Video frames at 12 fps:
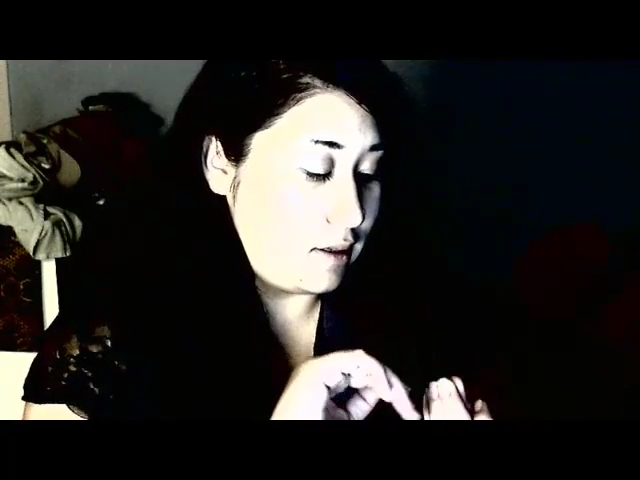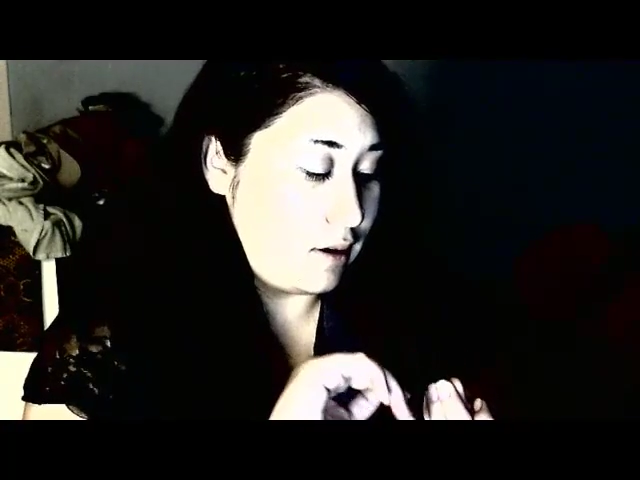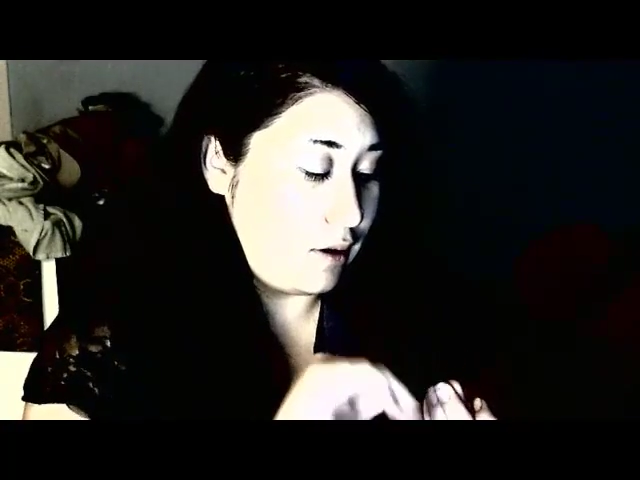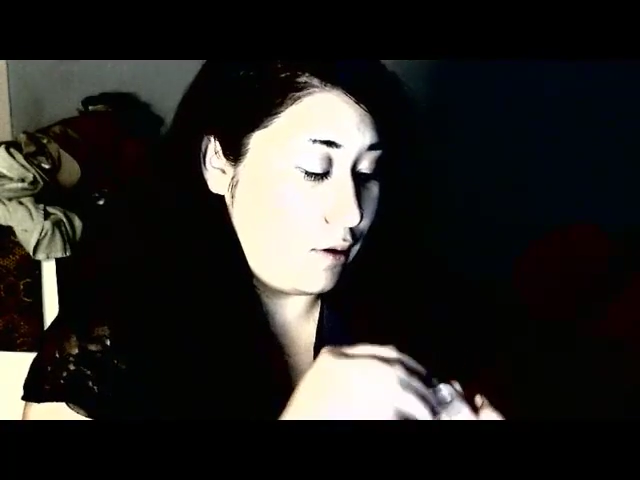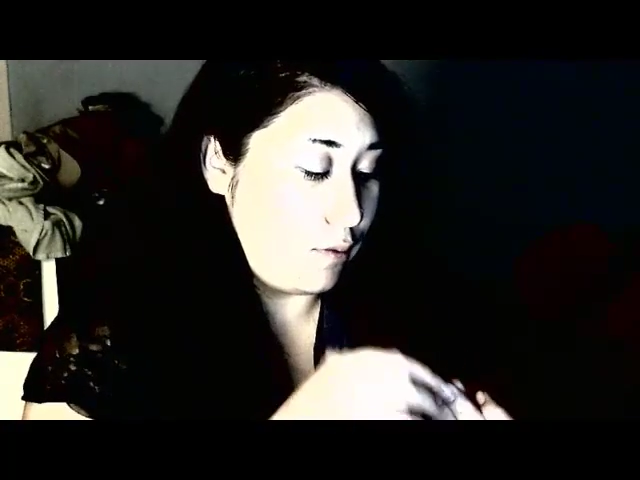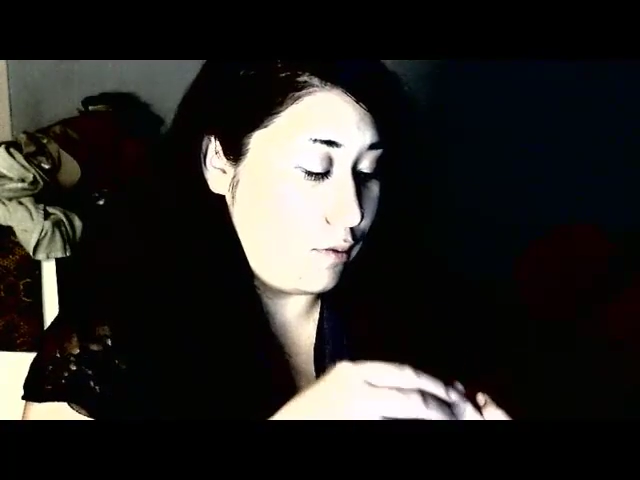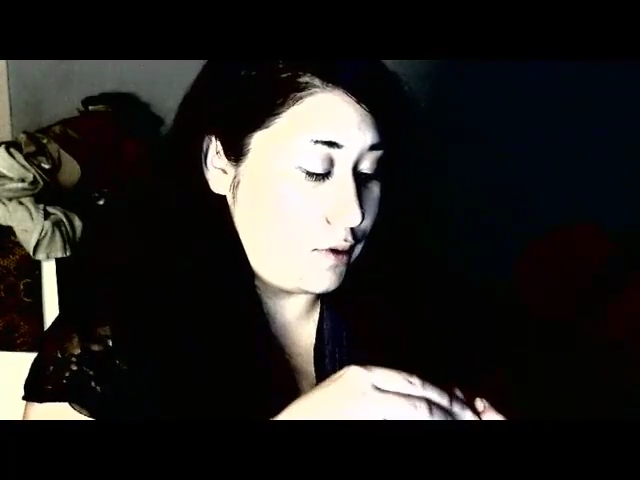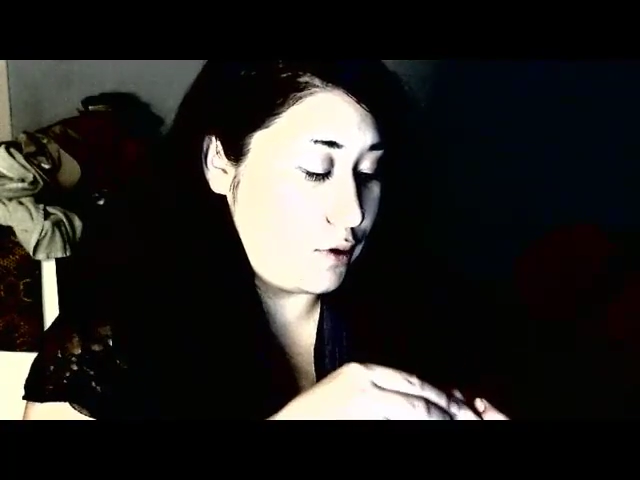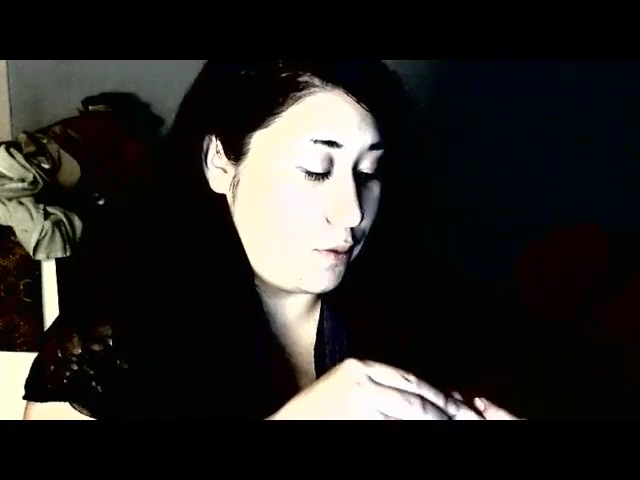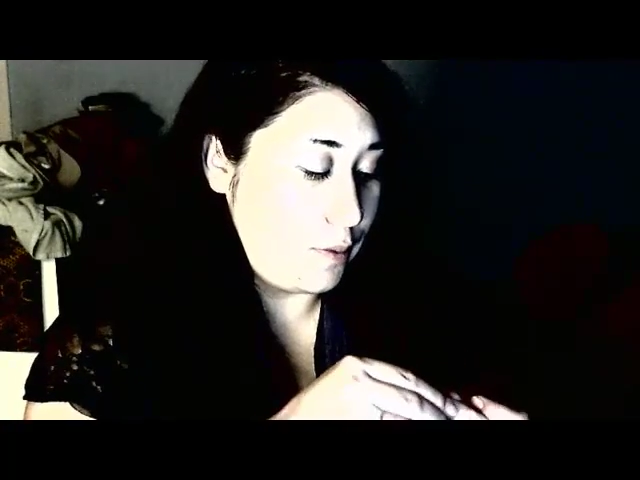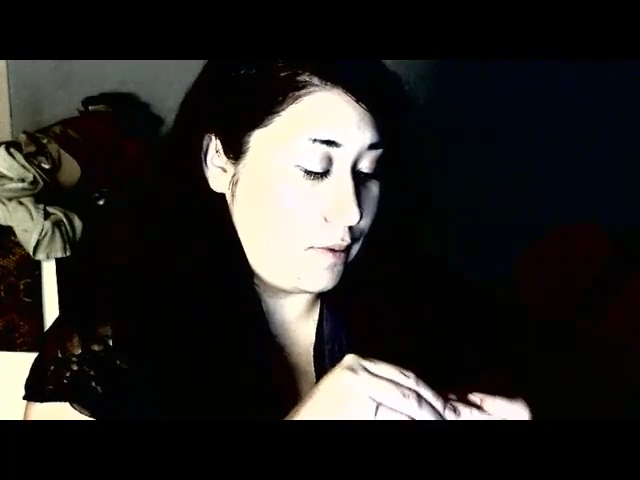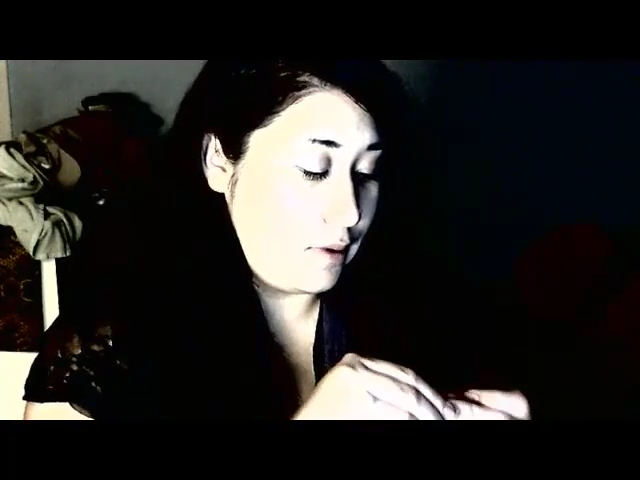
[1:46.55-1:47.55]

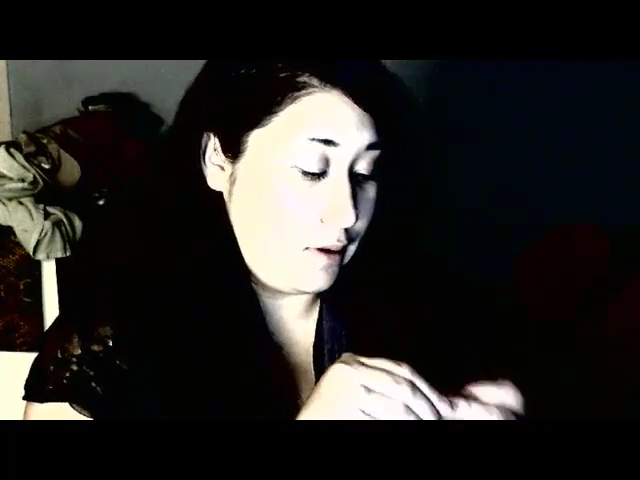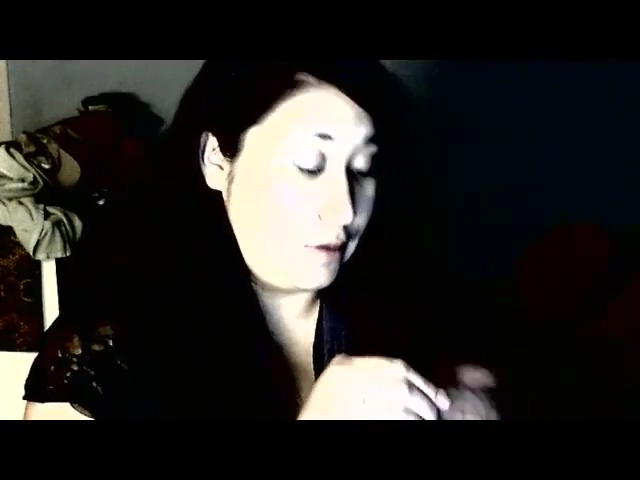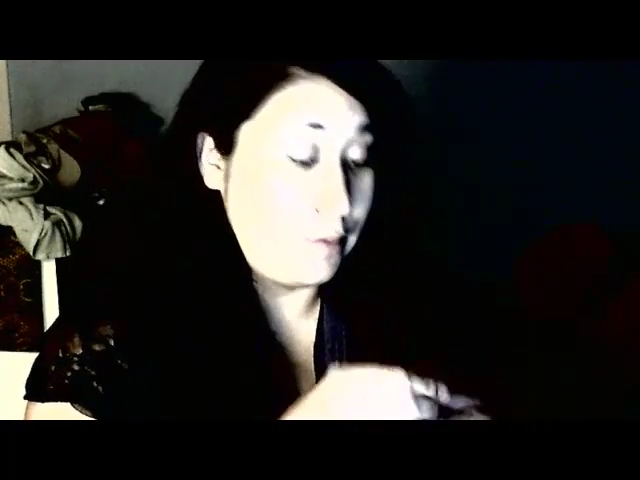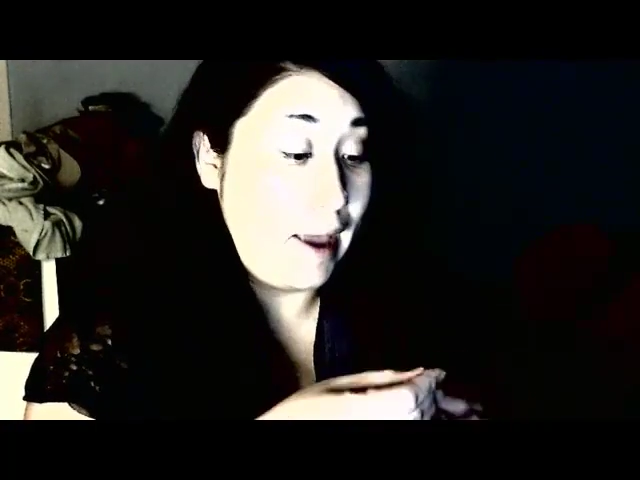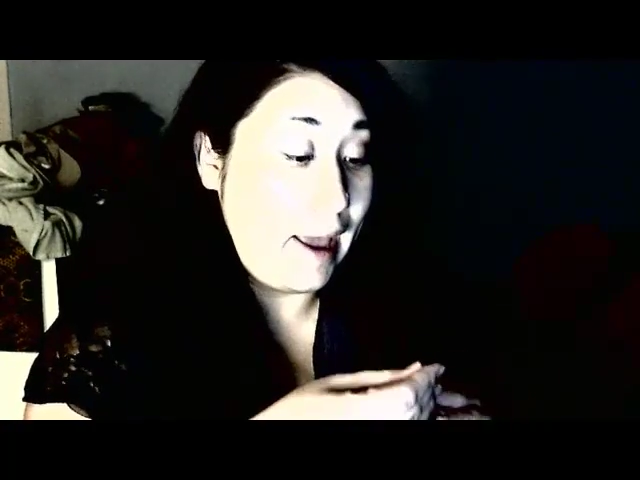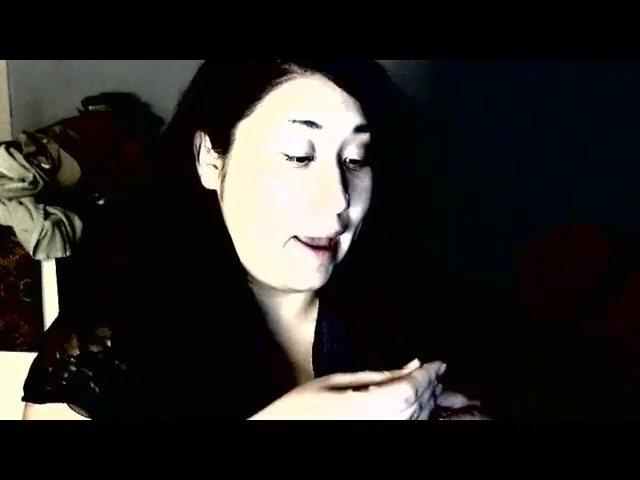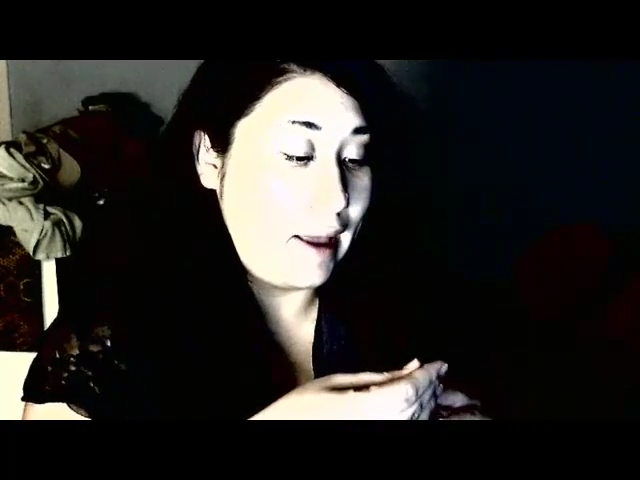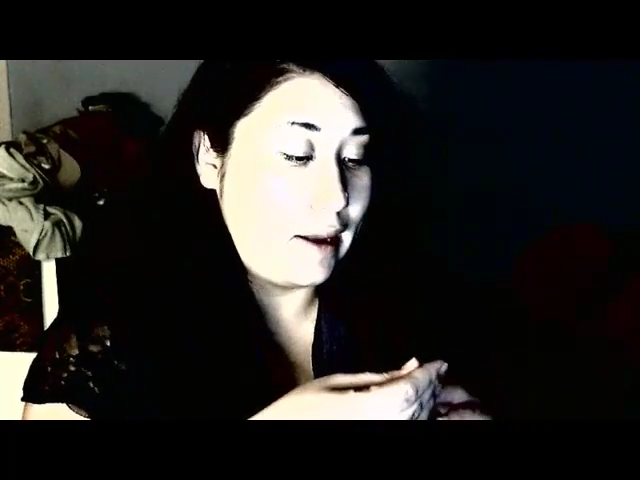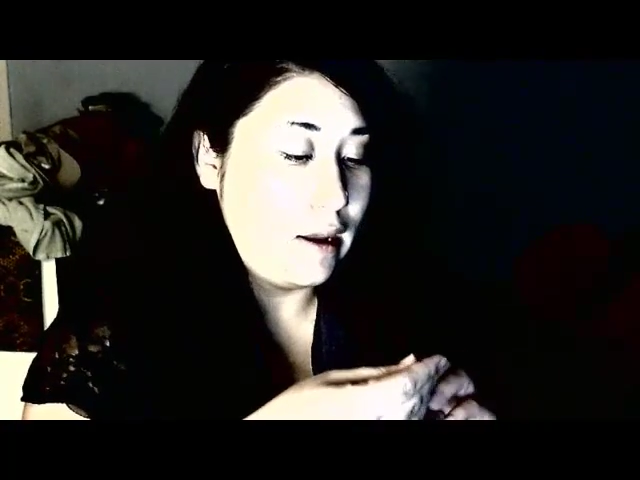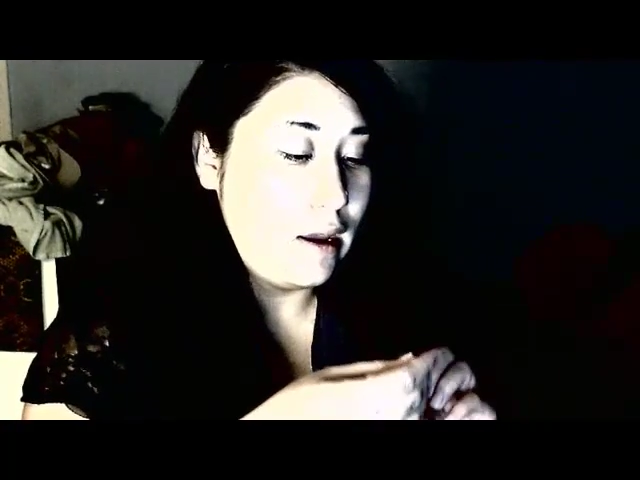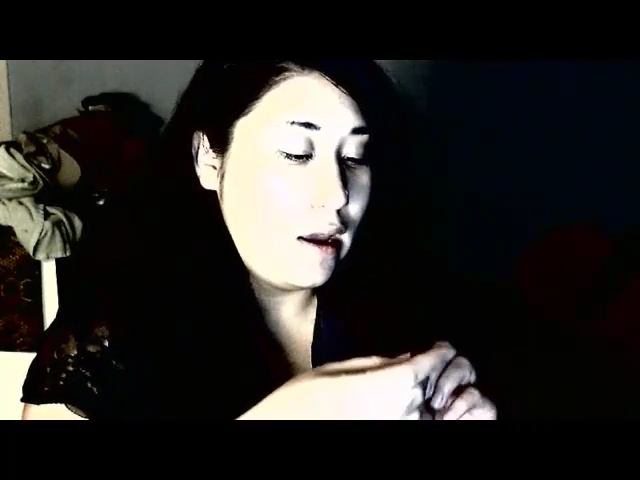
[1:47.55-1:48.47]
it's bad.